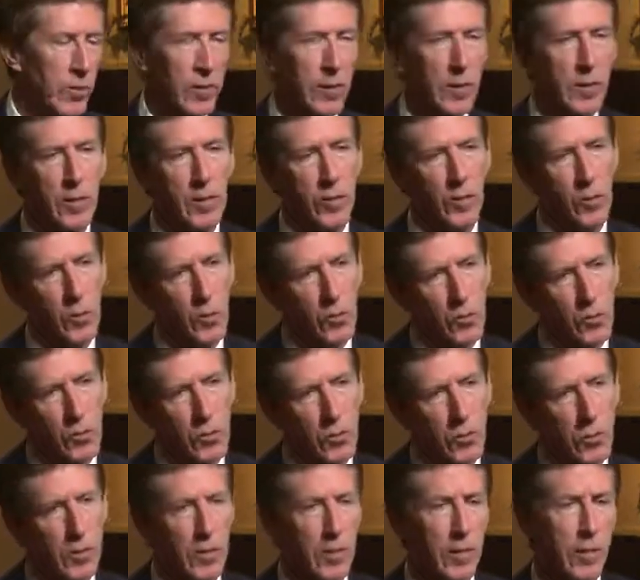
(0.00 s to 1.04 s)
it's in the
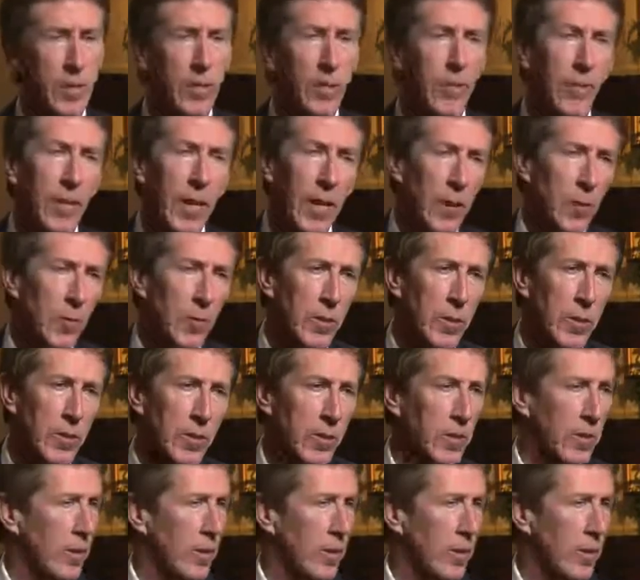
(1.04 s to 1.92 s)
churches, it's in the families,